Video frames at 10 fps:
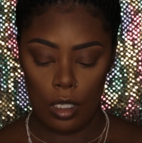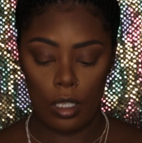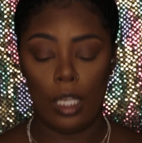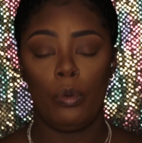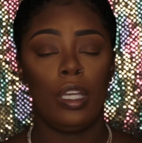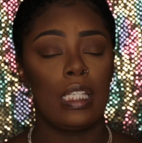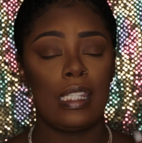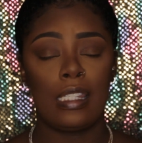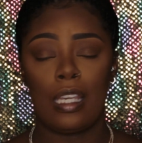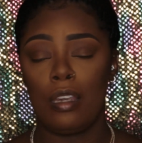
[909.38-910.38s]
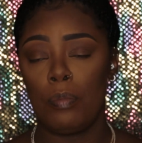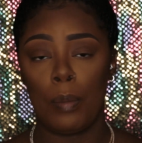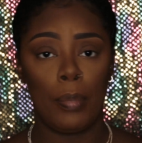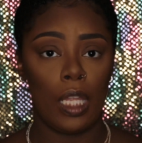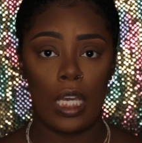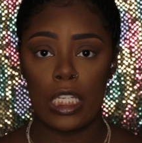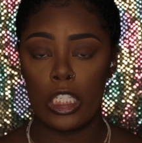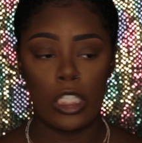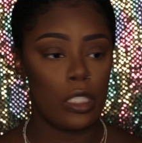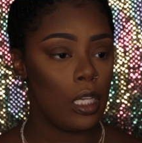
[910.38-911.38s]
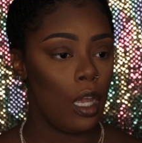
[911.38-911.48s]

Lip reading: Okay, we're going to skip blush